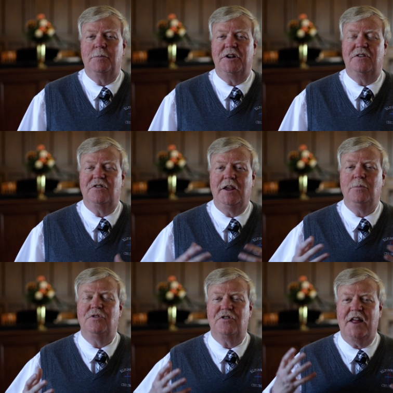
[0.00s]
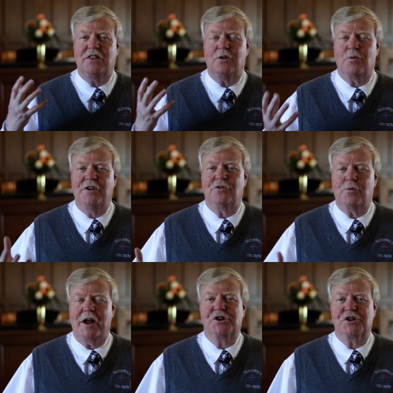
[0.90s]
But it seems that the
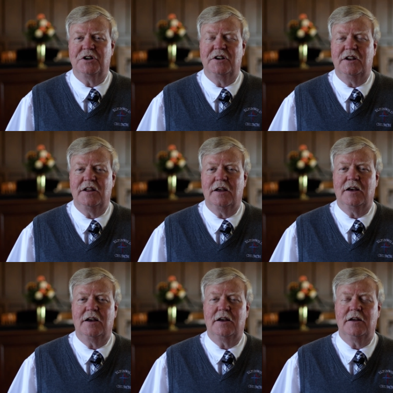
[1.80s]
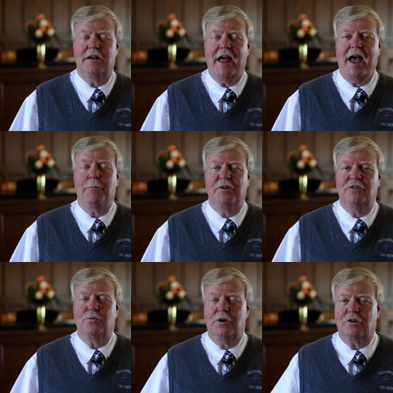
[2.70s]
resurrection uh,
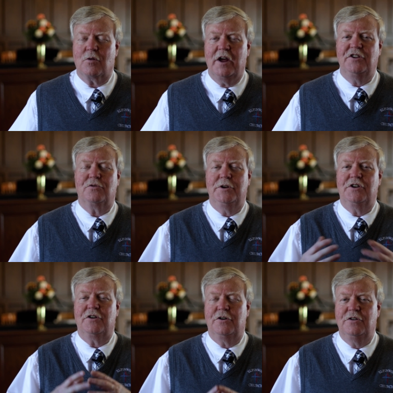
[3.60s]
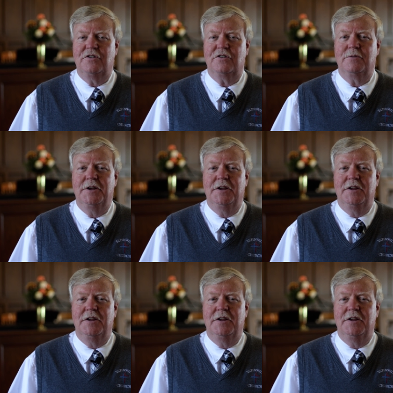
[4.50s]
happens when Christ returns.